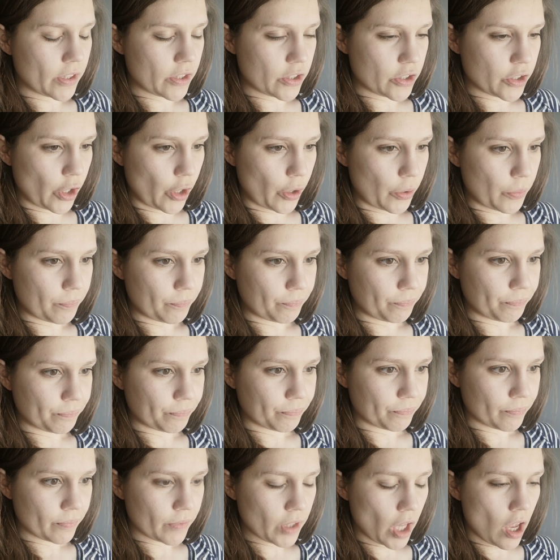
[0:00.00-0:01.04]
So,
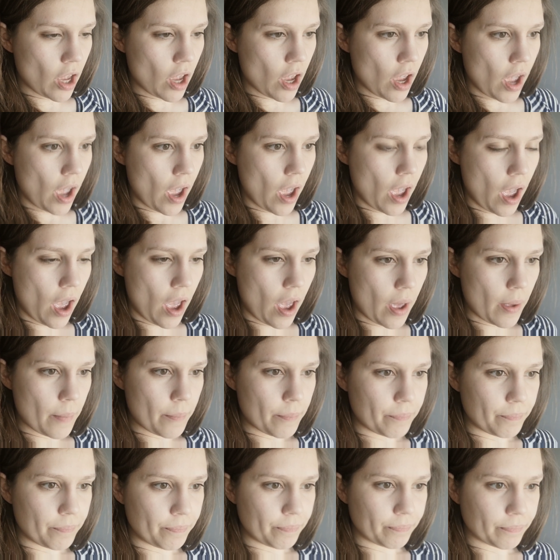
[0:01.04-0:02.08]

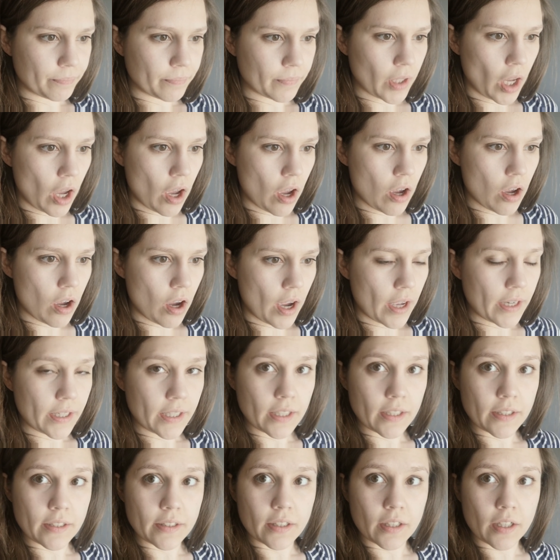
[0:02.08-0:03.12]
um, I
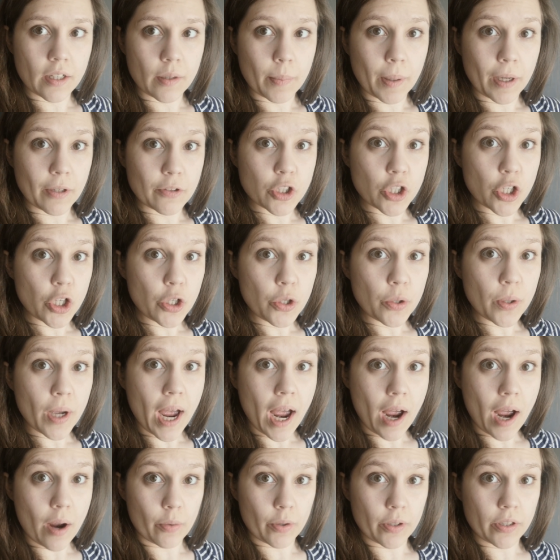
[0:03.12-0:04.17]
did about two
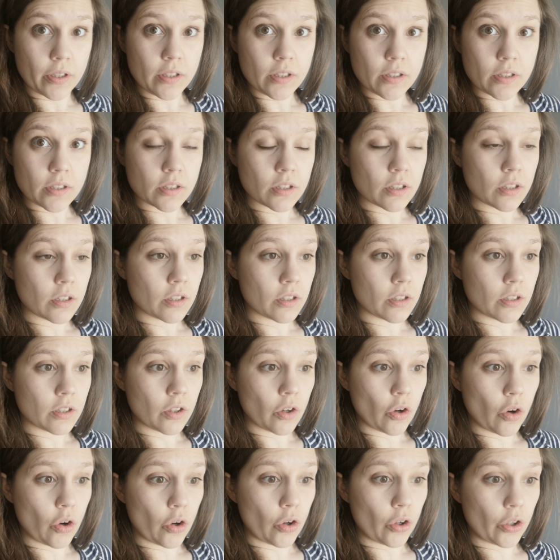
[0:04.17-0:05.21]
hours
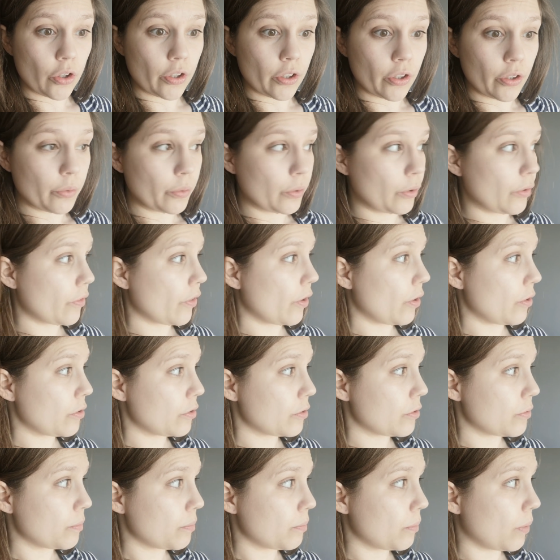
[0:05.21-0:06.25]
on all of
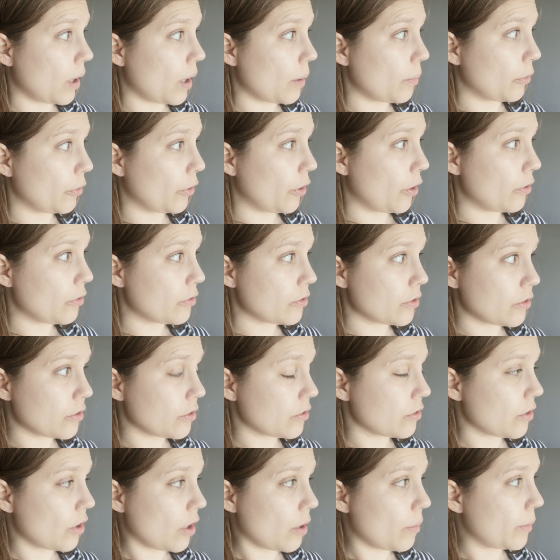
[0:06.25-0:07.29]
those Bible notes and
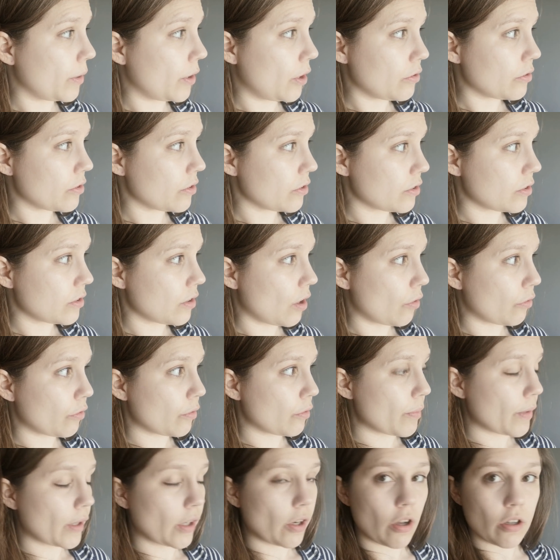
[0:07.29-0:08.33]
sermon notes and stuff from
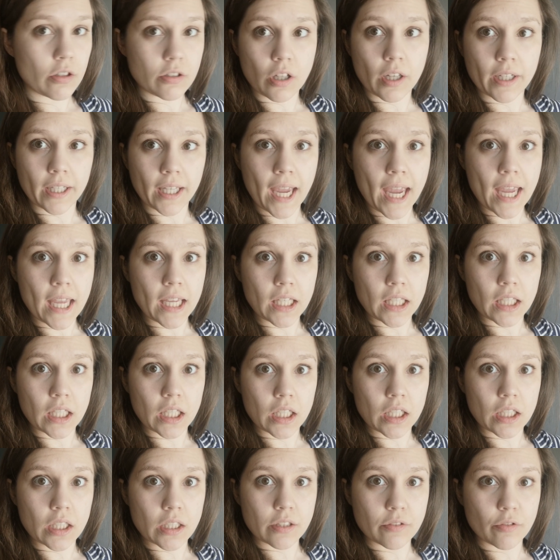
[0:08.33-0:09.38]
the last like eight
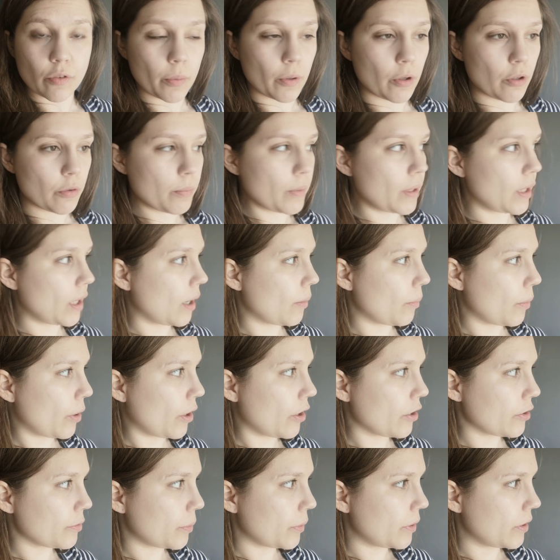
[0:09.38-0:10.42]
years for both me and my
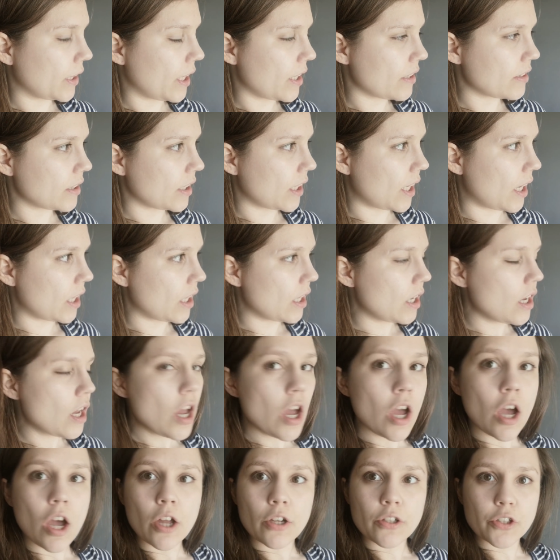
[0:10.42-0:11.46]
husband yesterday.
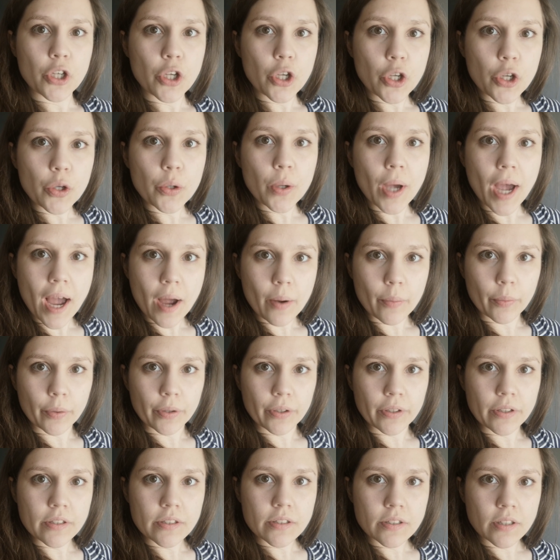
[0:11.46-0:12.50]
Two
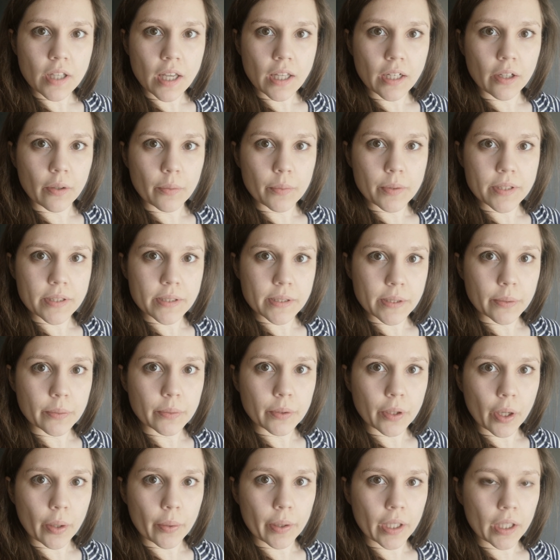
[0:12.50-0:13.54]
hours, and I was still
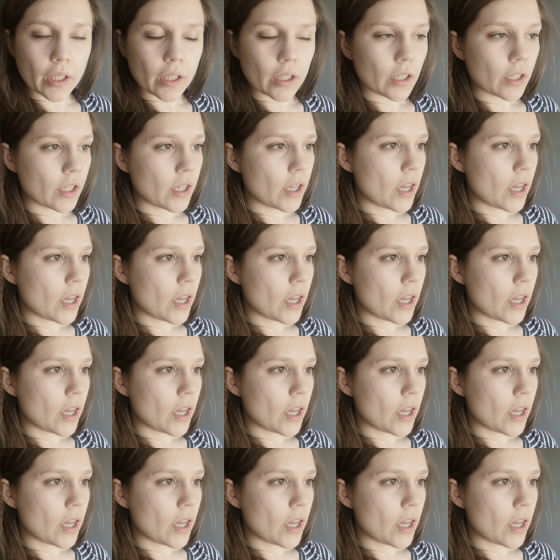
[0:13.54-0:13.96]
going.